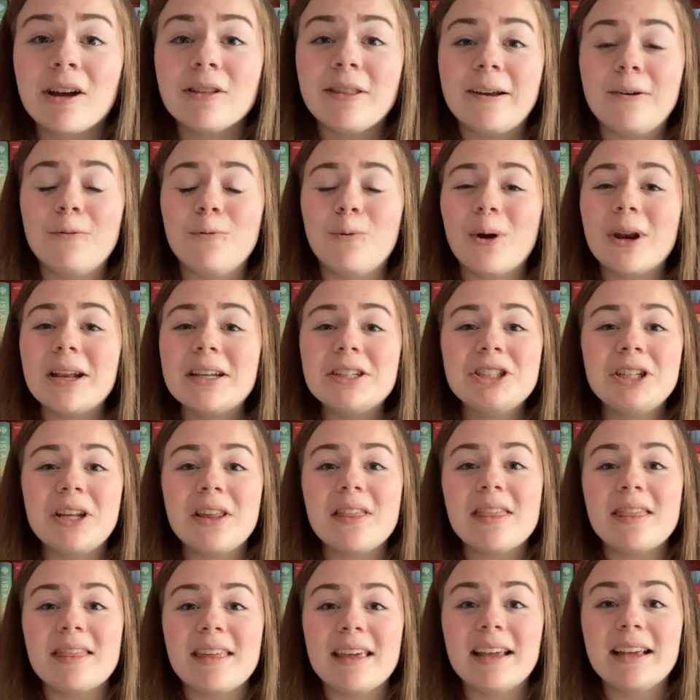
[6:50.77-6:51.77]
Like, what does
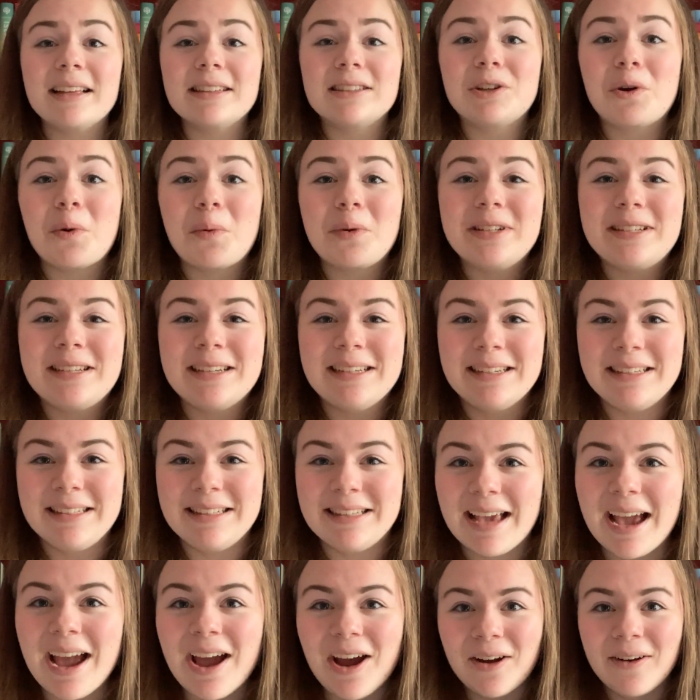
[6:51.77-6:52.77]
she think it's going to
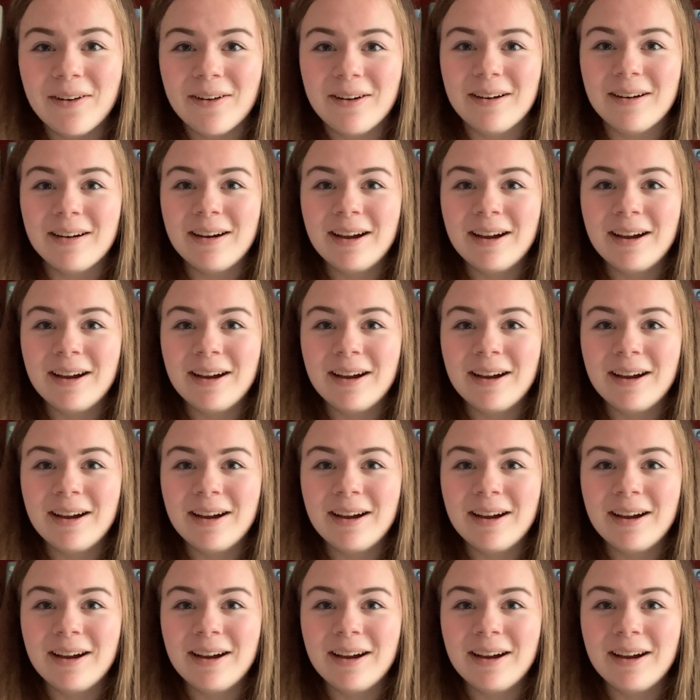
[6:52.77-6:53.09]
get her?